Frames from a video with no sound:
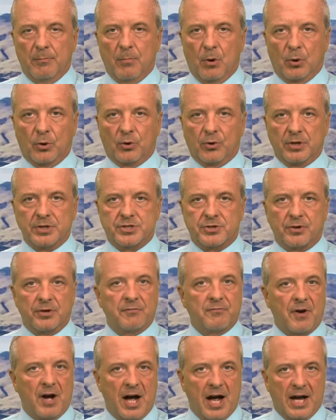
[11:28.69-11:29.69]
Motorists are
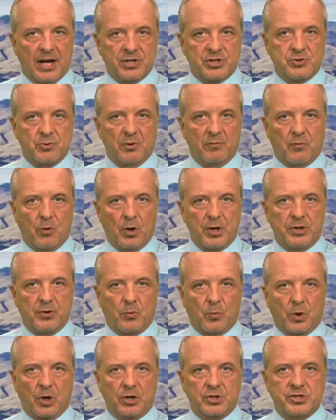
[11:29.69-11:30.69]
advised to avoid the
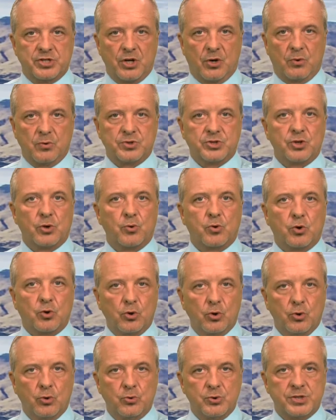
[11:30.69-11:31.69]
work zone so
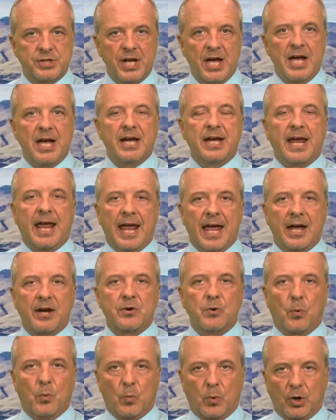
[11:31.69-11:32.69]
crews
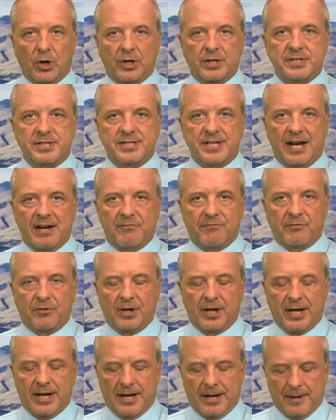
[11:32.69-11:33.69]
can work
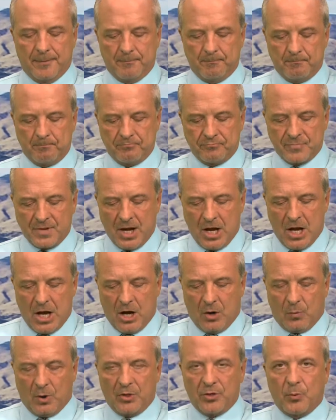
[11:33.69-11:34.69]
safely.
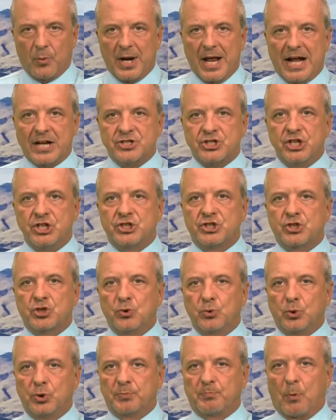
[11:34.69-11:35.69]
Well, the Wenatchee
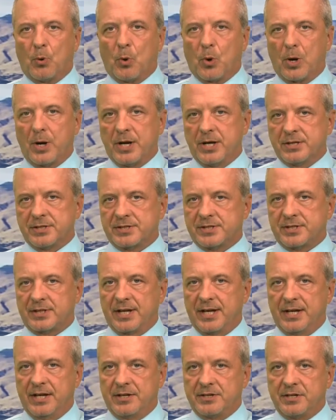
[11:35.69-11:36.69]
School Board is
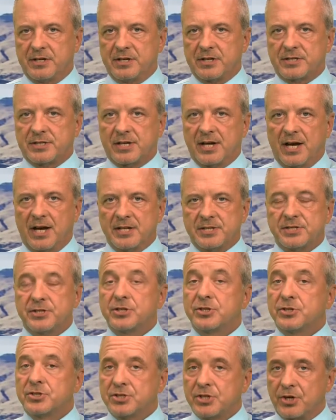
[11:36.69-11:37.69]
slated to discuss
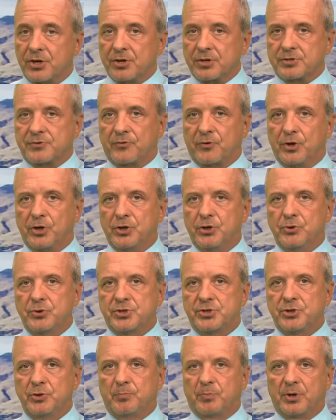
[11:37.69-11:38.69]
the search for a new
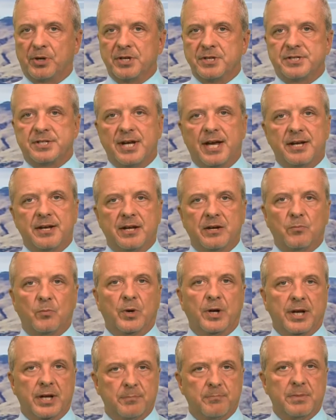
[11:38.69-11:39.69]
superintendent
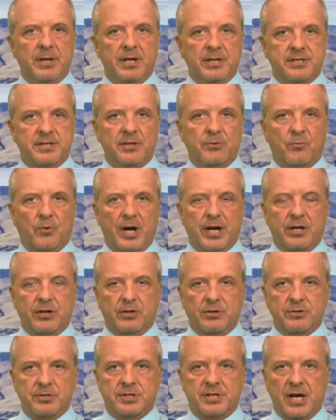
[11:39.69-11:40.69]
when it meets in
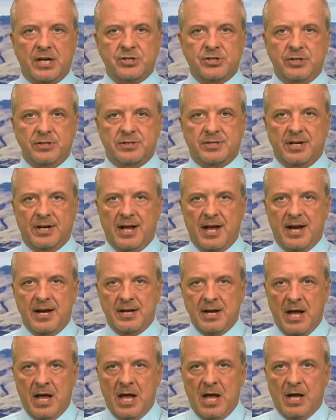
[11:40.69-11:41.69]
regular session
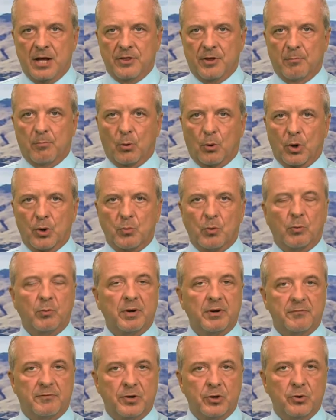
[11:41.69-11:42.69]
tonight. The board will
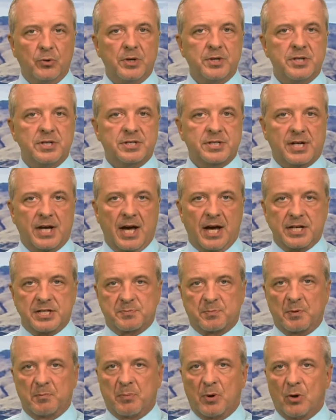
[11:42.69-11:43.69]
review and discuss
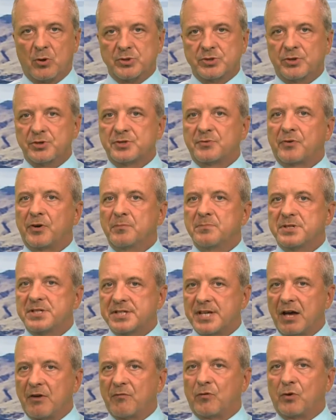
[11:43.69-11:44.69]
proposals from
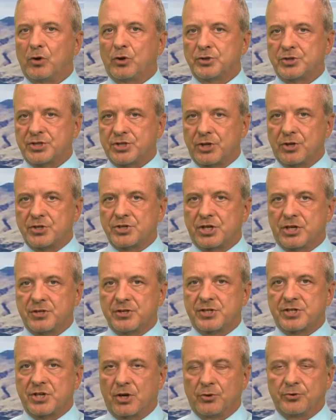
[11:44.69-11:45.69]
several search
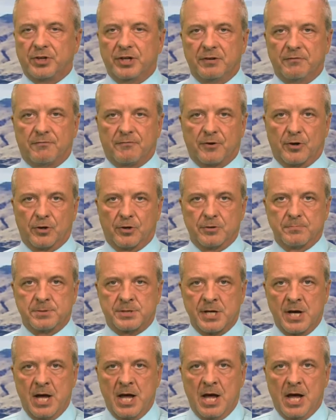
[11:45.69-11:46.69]
consulting
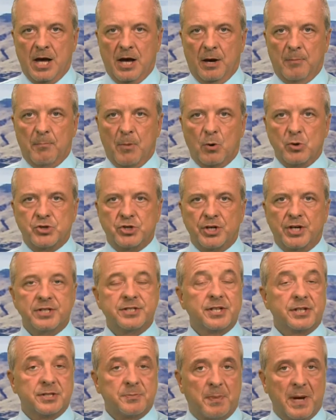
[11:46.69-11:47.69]
firms. A motion
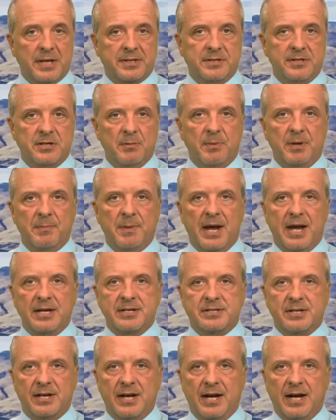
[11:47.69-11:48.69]
is expected to be
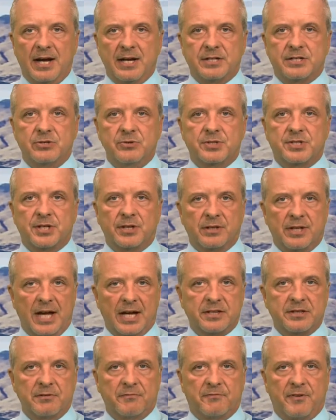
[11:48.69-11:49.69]
made tonight to
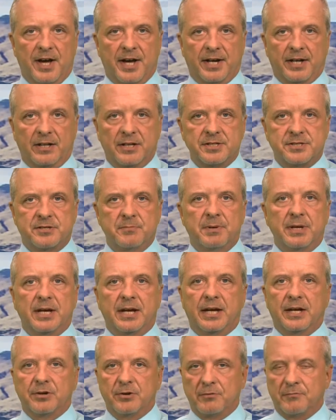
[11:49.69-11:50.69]
select the finalists to be
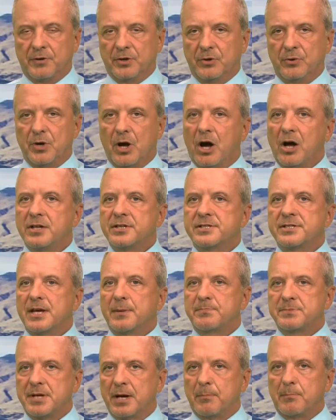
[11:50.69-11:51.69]
interviewed on
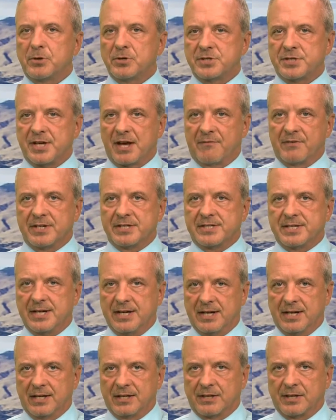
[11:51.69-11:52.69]
September
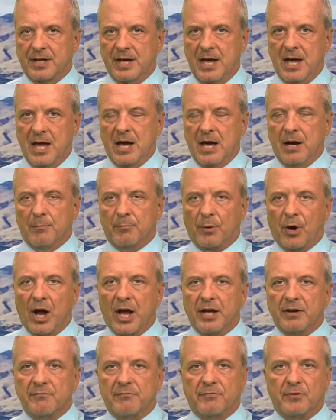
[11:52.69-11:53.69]
17th.
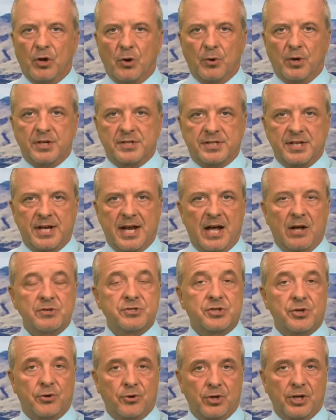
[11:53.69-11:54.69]
Brian Flones
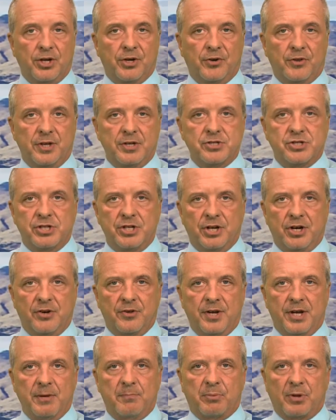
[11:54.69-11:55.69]
announced earlier this year
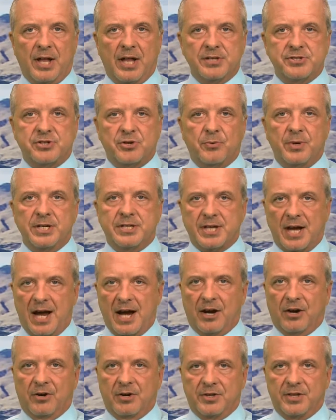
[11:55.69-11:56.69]
that he plans to
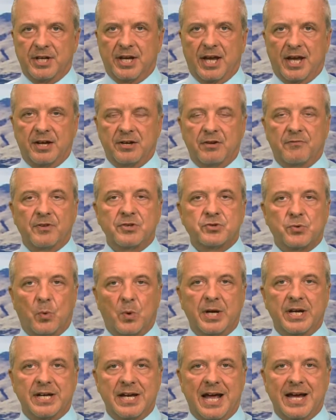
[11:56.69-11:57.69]
retire at the end of the
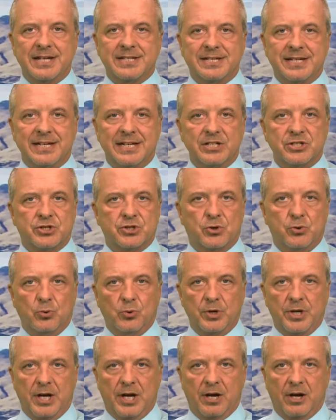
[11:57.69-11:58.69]
2019
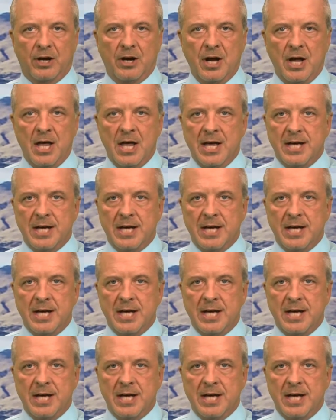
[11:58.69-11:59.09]
school year.